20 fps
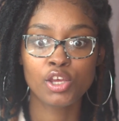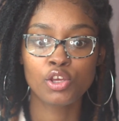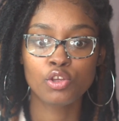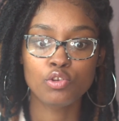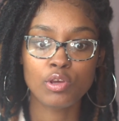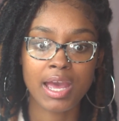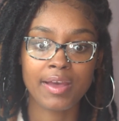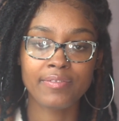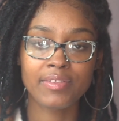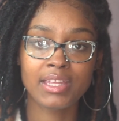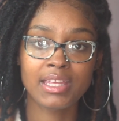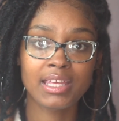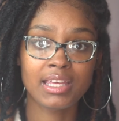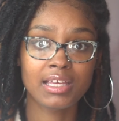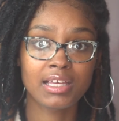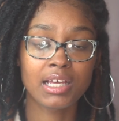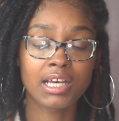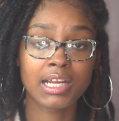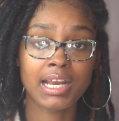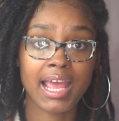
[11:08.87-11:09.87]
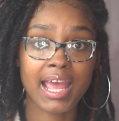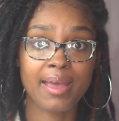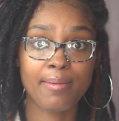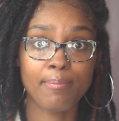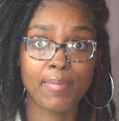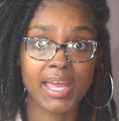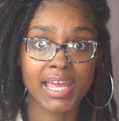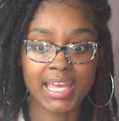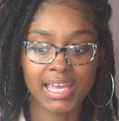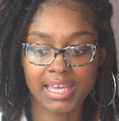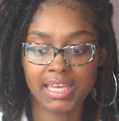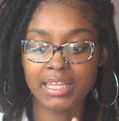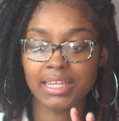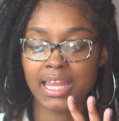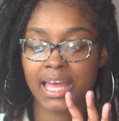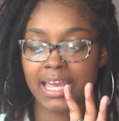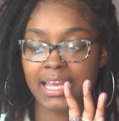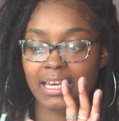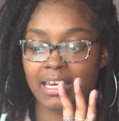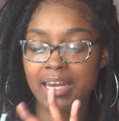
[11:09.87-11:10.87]
you have to get good at making
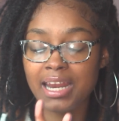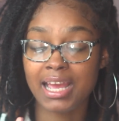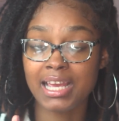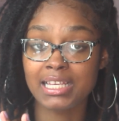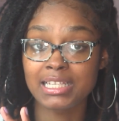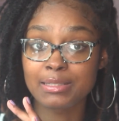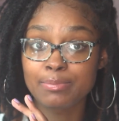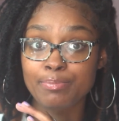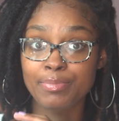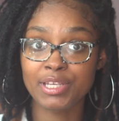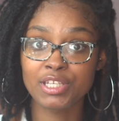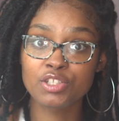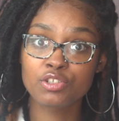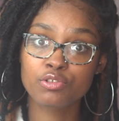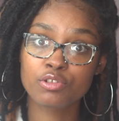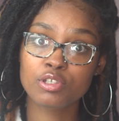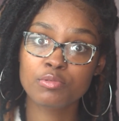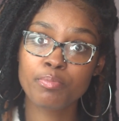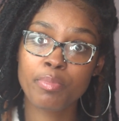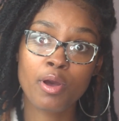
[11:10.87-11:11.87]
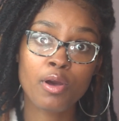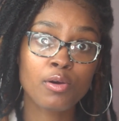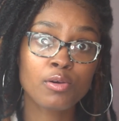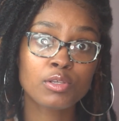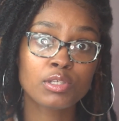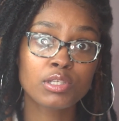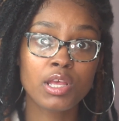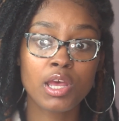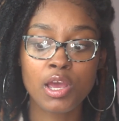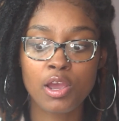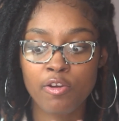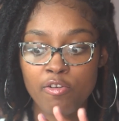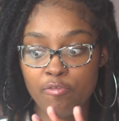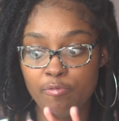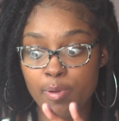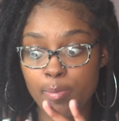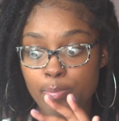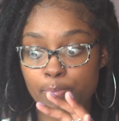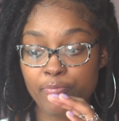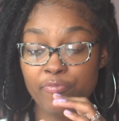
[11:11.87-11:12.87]
like nice Pinterest posts
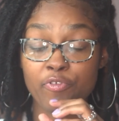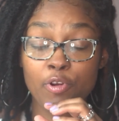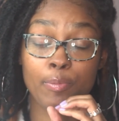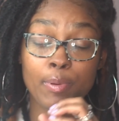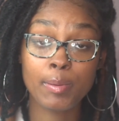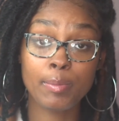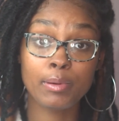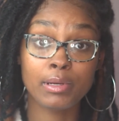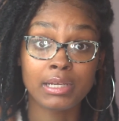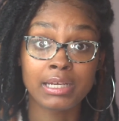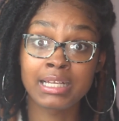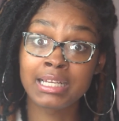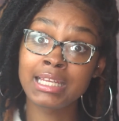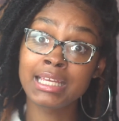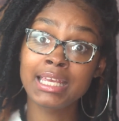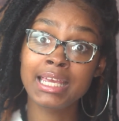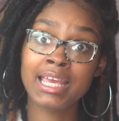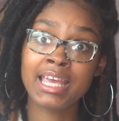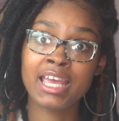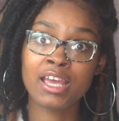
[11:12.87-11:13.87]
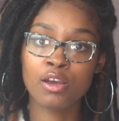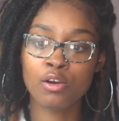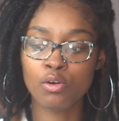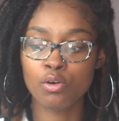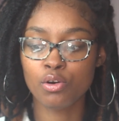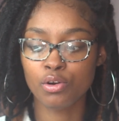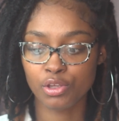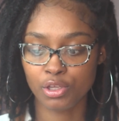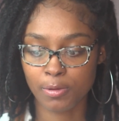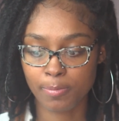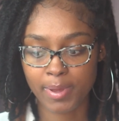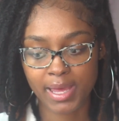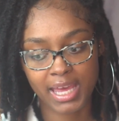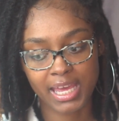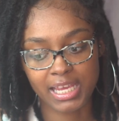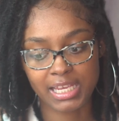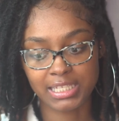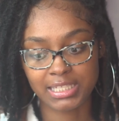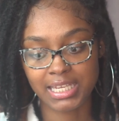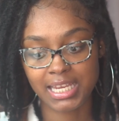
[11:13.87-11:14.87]
for people to click it and go on your
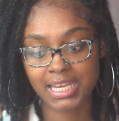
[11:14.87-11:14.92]
page.